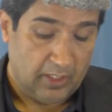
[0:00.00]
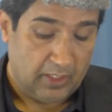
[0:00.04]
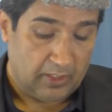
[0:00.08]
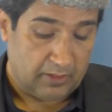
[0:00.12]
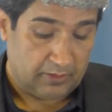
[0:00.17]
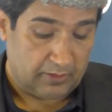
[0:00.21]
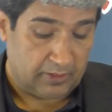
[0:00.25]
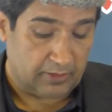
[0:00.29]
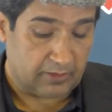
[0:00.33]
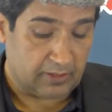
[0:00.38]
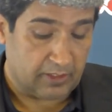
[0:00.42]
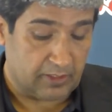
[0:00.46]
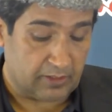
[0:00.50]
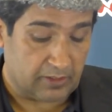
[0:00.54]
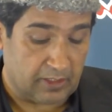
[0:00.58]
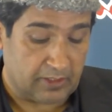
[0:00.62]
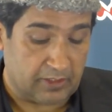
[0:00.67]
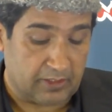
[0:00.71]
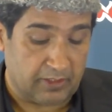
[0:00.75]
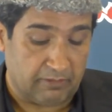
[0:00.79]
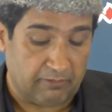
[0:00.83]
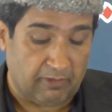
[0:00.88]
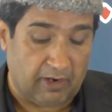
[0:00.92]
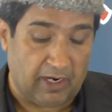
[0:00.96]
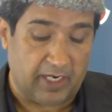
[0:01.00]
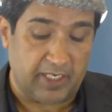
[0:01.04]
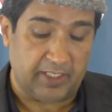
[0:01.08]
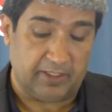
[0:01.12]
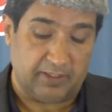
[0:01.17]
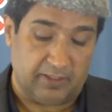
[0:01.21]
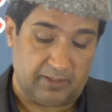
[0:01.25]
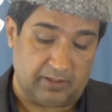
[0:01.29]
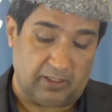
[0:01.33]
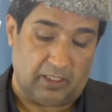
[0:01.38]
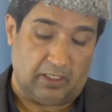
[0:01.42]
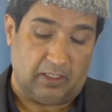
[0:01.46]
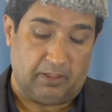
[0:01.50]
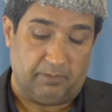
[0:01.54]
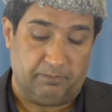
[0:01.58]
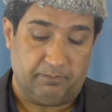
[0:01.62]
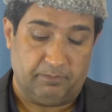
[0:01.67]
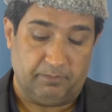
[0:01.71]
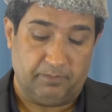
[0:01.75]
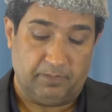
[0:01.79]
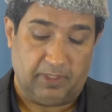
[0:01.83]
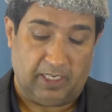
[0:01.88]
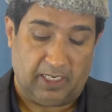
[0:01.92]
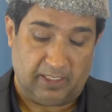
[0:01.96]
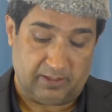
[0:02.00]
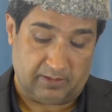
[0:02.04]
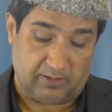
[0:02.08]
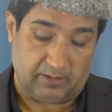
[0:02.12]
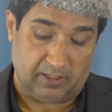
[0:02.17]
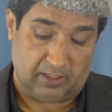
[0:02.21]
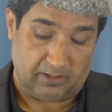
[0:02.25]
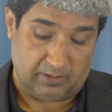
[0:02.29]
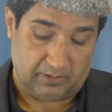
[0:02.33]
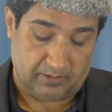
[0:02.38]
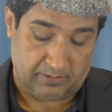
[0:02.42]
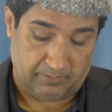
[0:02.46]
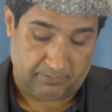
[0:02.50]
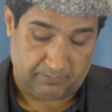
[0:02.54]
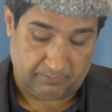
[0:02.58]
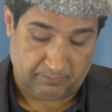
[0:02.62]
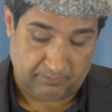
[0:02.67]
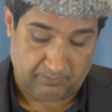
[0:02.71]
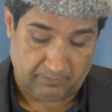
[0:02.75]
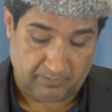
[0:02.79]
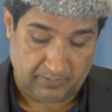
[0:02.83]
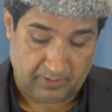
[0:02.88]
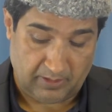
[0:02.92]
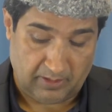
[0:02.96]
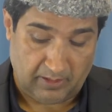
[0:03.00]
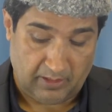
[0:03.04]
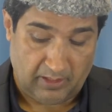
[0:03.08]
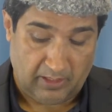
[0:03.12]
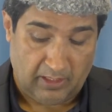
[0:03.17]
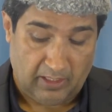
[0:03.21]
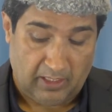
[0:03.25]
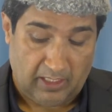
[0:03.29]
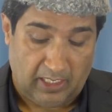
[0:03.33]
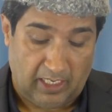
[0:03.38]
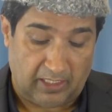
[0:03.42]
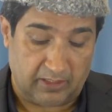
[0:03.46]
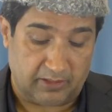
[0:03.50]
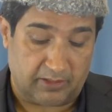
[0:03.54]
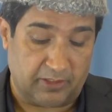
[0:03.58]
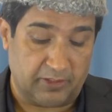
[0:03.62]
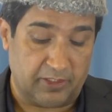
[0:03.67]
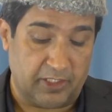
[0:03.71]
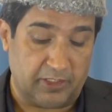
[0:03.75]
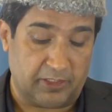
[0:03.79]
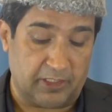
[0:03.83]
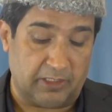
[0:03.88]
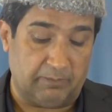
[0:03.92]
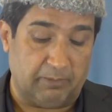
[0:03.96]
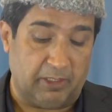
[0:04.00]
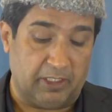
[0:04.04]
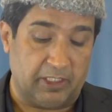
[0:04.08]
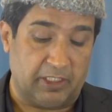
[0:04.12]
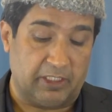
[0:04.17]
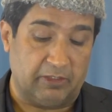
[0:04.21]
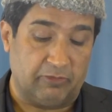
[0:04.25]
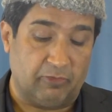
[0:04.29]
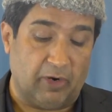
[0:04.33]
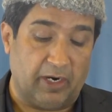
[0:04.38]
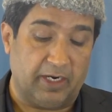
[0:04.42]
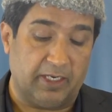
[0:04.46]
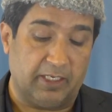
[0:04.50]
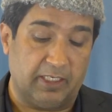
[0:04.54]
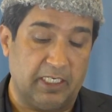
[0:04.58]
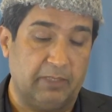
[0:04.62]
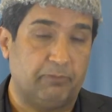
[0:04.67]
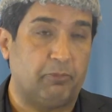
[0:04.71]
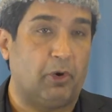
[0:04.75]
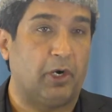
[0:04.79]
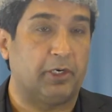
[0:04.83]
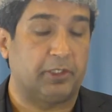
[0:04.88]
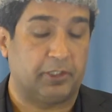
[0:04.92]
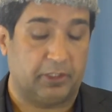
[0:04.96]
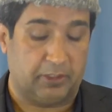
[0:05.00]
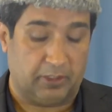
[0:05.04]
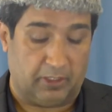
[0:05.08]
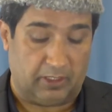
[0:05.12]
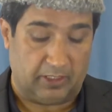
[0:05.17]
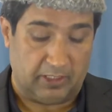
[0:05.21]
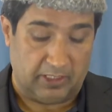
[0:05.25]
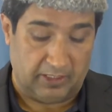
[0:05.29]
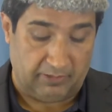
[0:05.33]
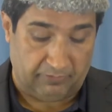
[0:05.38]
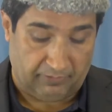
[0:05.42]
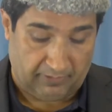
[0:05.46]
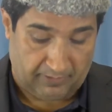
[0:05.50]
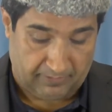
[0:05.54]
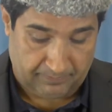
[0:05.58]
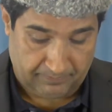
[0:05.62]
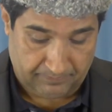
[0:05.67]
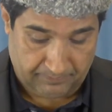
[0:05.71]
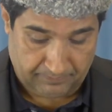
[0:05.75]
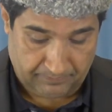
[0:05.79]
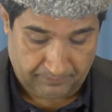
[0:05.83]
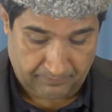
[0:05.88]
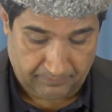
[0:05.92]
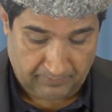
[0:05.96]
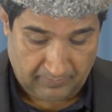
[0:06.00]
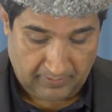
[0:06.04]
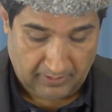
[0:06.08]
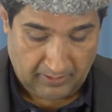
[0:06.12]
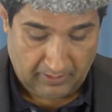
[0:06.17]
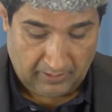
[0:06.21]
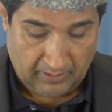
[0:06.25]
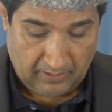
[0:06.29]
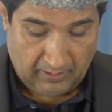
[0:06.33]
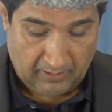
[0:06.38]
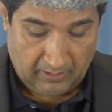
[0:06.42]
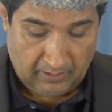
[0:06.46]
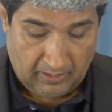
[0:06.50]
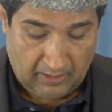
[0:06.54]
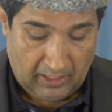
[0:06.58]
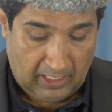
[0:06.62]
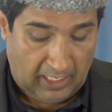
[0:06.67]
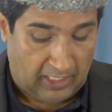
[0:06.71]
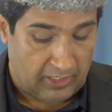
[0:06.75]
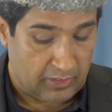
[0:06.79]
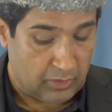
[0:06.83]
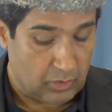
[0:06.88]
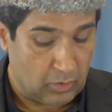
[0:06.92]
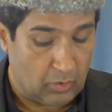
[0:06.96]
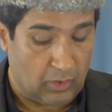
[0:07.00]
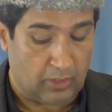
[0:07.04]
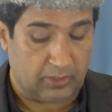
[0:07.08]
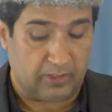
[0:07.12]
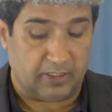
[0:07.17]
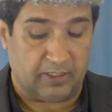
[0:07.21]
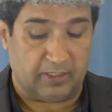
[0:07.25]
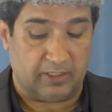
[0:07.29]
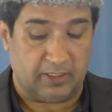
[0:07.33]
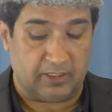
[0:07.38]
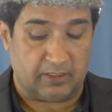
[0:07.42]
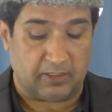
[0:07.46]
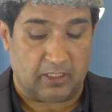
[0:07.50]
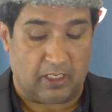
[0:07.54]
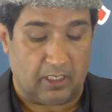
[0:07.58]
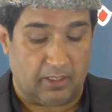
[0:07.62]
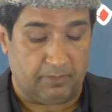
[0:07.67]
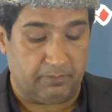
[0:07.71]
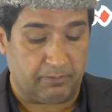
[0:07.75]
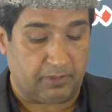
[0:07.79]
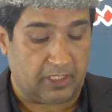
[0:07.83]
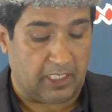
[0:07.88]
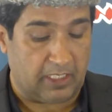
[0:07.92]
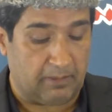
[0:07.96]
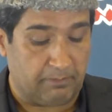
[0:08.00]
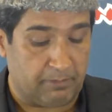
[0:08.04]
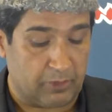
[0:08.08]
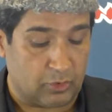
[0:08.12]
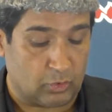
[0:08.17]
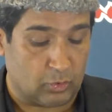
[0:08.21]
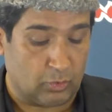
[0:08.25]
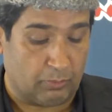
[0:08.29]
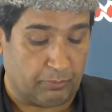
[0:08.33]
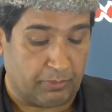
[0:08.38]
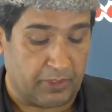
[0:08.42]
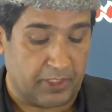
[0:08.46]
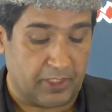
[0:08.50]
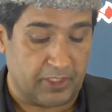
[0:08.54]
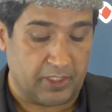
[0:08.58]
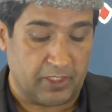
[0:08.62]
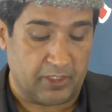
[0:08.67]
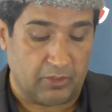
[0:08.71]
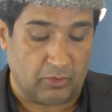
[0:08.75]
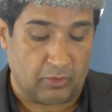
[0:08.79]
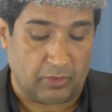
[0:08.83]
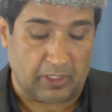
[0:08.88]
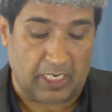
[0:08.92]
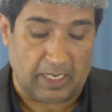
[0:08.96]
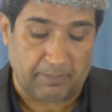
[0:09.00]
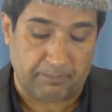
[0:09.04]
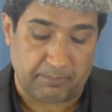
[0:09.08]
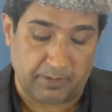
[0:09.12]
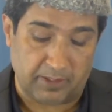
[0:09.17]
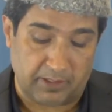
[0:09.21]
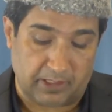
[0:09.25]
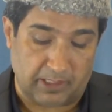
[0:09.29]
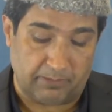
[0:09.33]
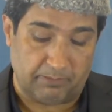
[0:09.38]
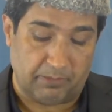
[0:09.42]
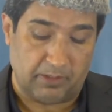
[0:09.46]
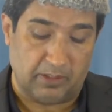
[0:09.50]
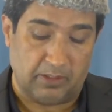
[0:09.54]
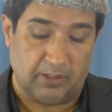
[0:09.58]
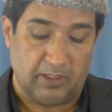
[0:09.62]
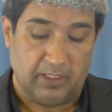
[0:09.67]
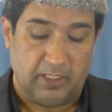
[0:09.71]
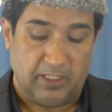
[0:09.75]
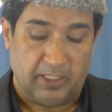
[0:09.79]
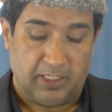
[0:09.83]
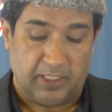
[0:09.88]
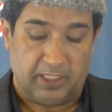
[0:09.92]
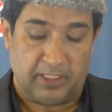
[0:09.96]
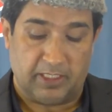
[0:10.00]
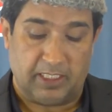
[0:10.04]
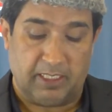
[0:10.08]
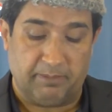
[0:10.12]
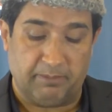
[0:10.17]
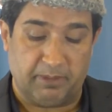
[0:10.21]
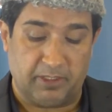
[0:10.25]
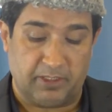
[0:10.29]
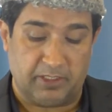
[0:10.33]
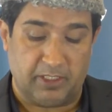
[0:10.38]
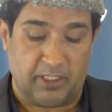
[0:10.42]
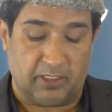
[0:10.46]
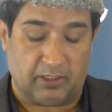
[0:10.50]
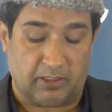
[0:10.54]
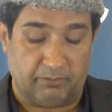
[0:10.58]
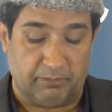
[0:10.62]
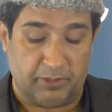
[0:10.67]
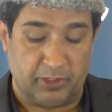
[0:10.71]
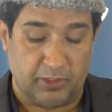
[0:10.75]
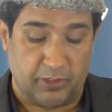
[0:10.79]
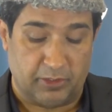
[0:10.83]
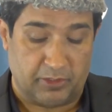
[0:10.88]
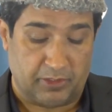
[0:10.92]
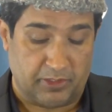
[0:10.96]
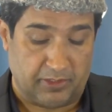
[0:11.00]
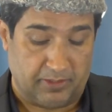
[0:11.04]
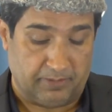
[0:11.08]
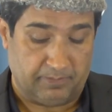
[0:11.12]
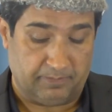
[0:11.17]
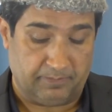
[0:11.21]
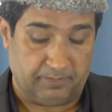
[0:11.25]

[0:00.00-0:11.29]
This is a divine Nizam, as said, and created by divinely appointed Khalifa, and no other Nizam can be superior or applicable in Ahmadiyya community.